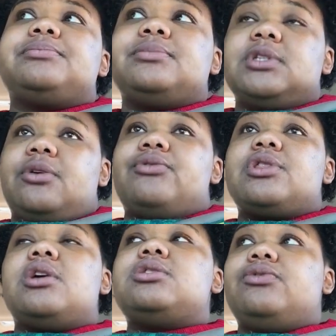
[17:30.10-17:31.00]
For
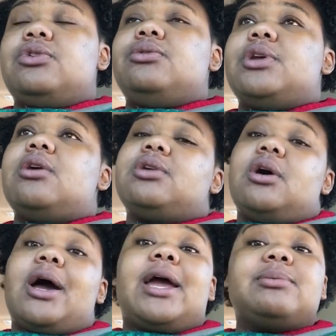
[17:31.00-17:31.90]
those of you who don't know,
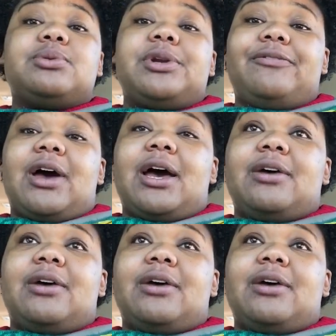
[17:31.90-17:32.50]
I am 25.